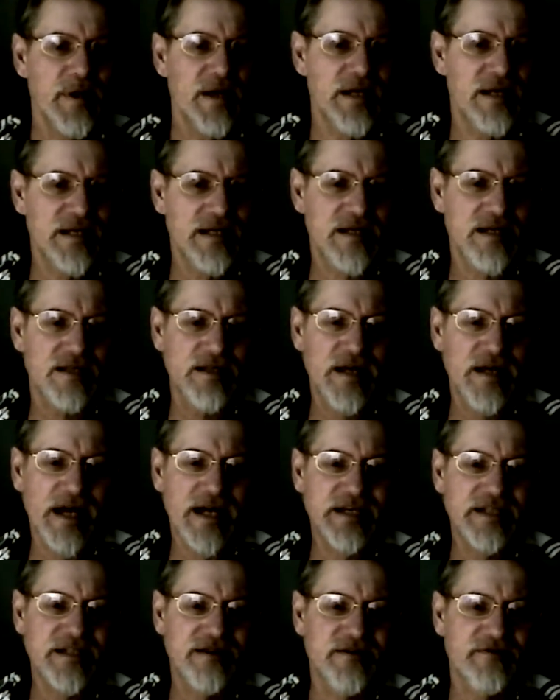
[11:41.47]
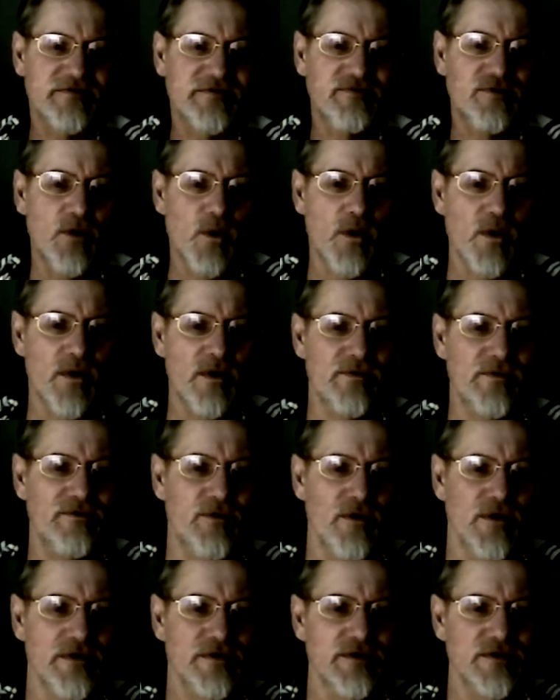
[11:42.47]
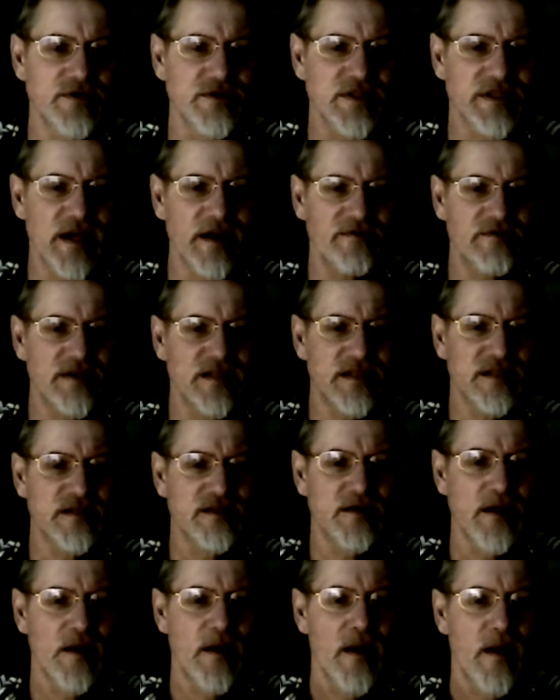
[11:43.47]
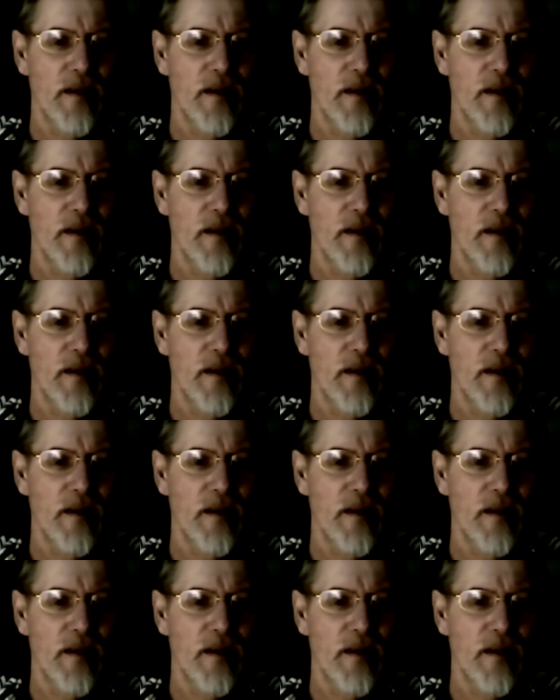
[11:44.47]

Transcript: And in Galatians 4, 4 through 7, it says,